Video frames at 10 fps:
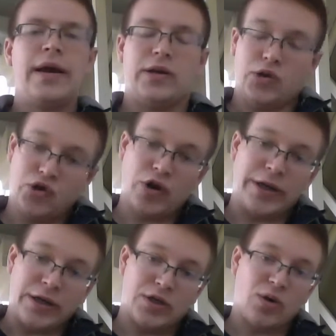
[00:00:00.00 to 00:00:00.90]
and you're
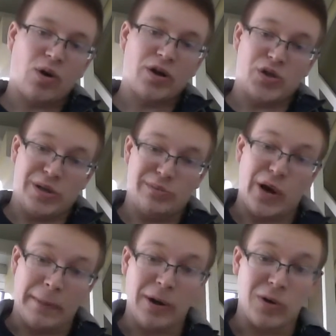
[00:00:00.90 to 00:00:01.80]
striking so hard you can
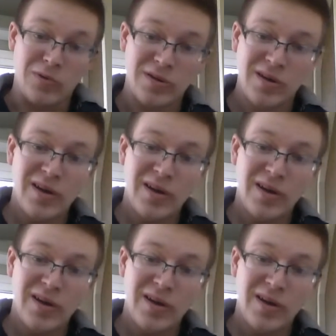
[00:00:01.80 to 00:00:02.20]
break bones.